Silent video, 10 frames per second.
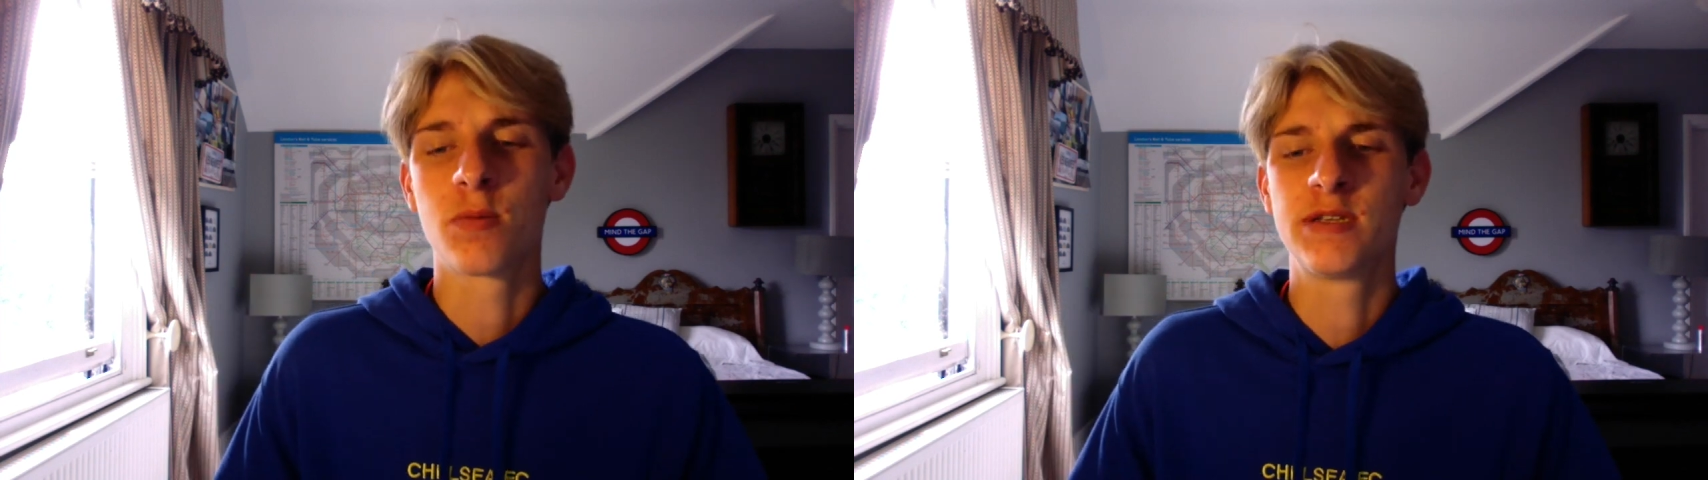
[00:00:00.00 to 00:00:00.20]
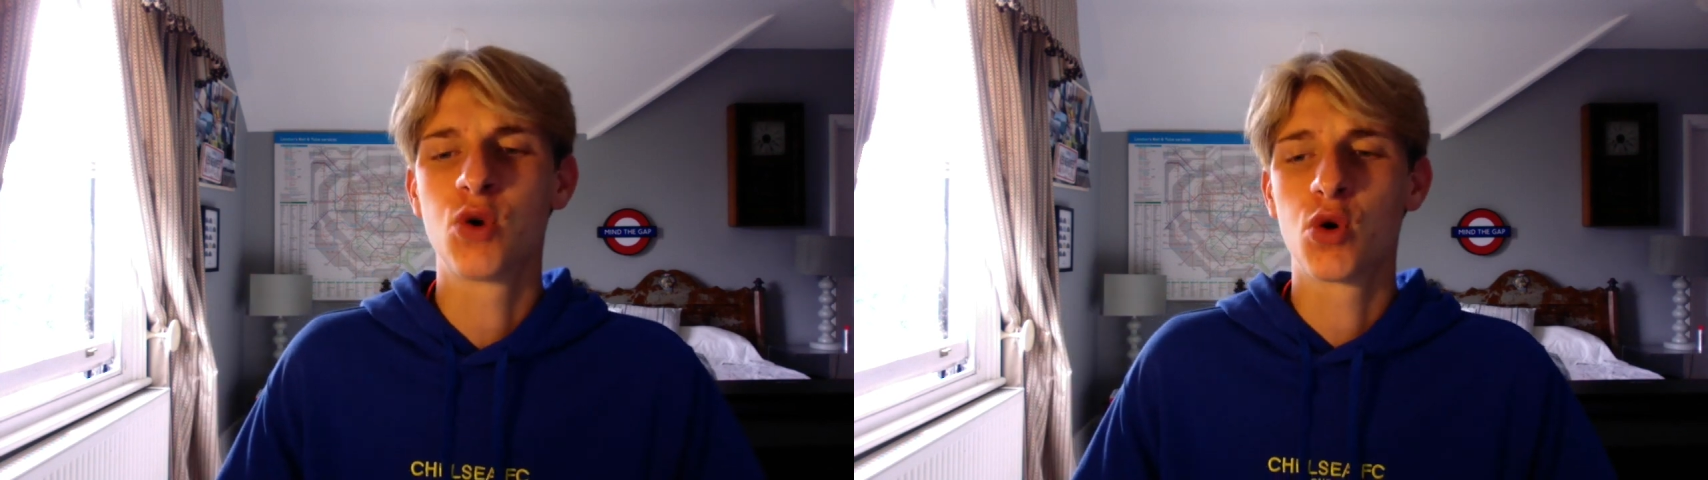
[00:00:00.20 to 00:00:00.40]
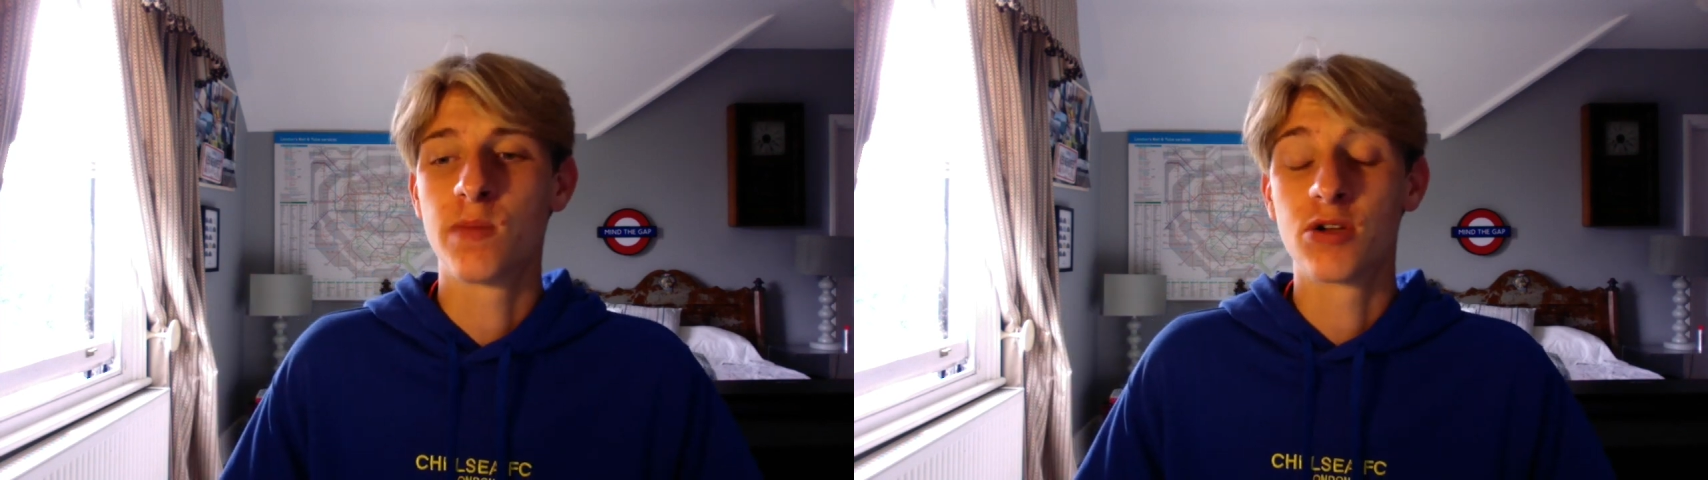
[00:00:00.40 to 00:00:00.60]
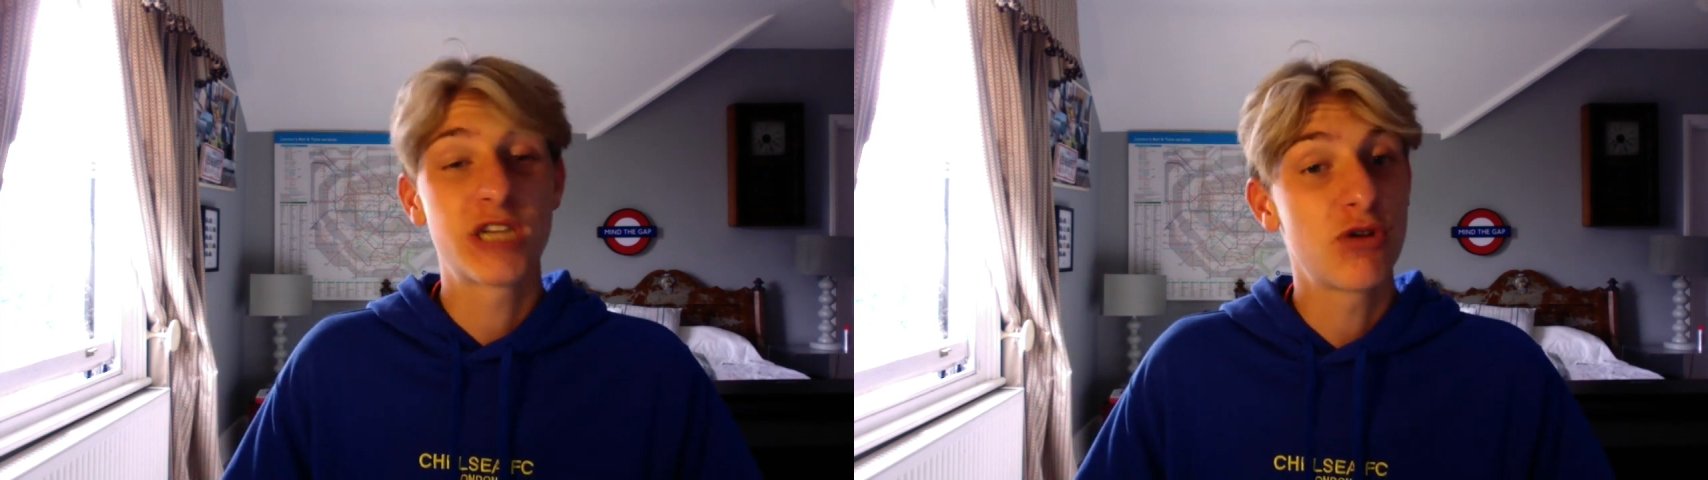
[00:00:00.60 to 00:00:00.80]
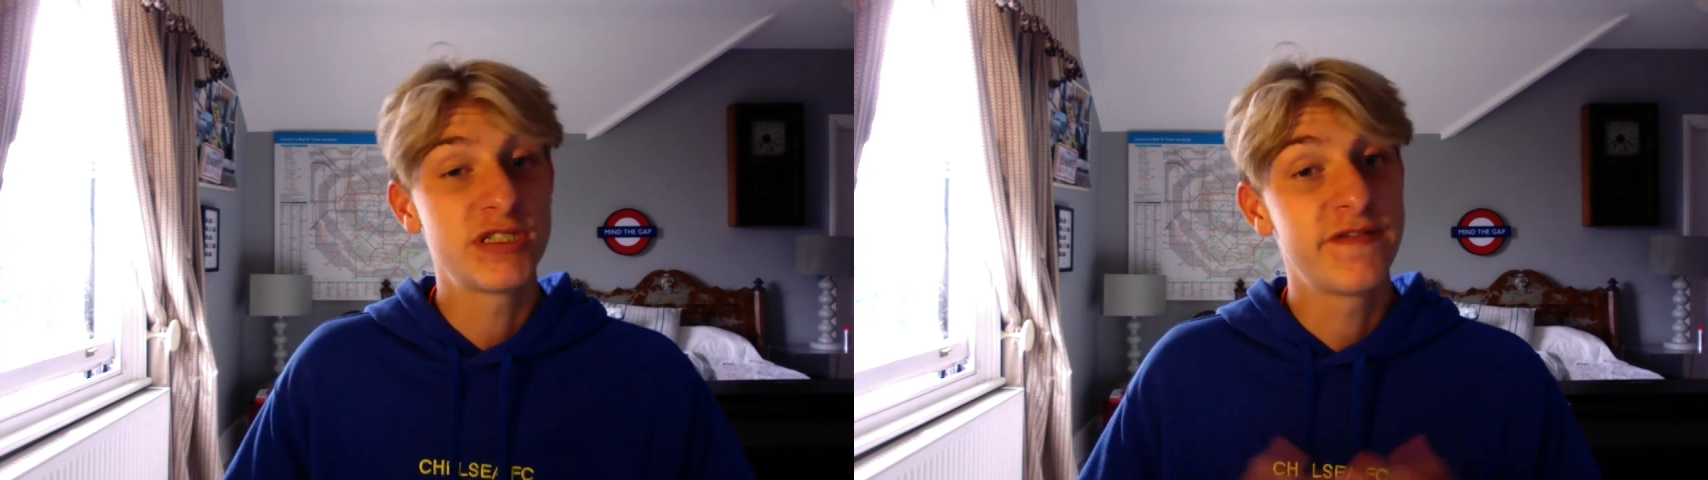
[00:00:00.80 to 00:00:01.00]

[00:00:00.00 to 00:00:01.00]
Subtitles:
to be talking about Chelsea's